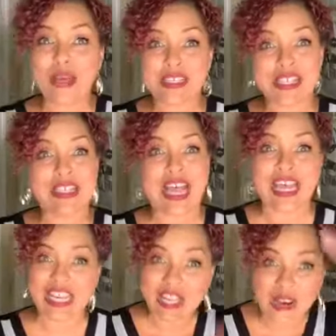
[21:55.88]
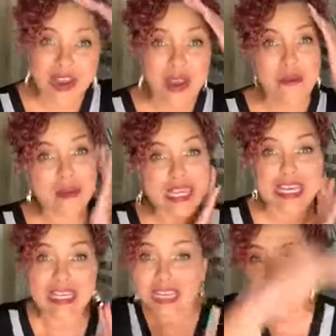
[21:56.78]
Don't make it seem like, Lord, I'll be
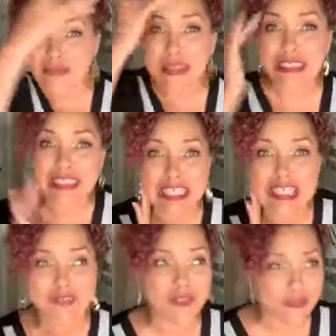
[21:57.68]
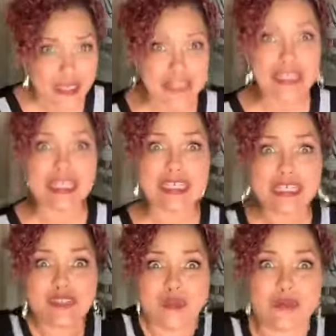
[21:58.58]
eating government cheese for the rest of the
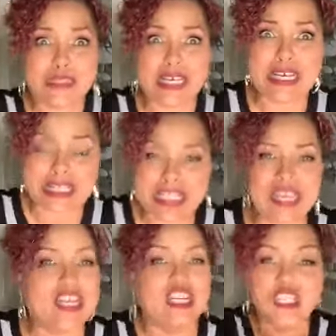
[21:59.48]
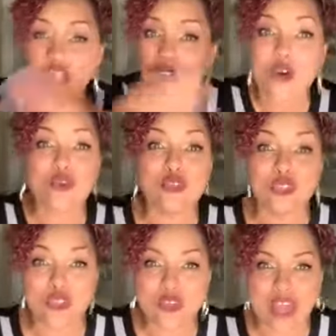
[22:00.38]
year. This woman said 10. Don't
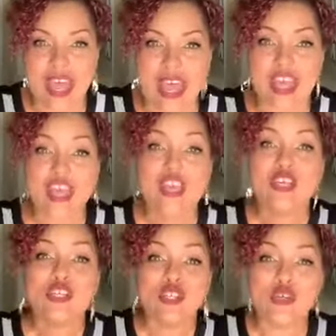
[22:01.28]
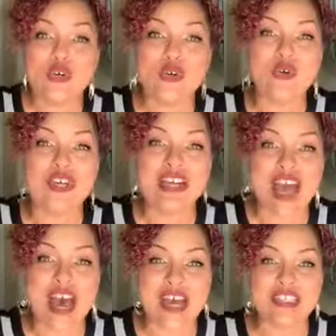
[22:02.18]
do that. Do
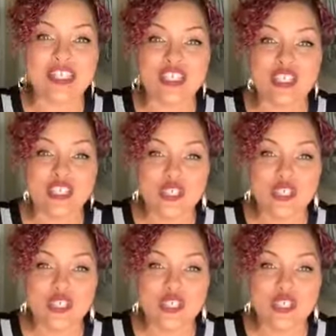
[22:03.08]
not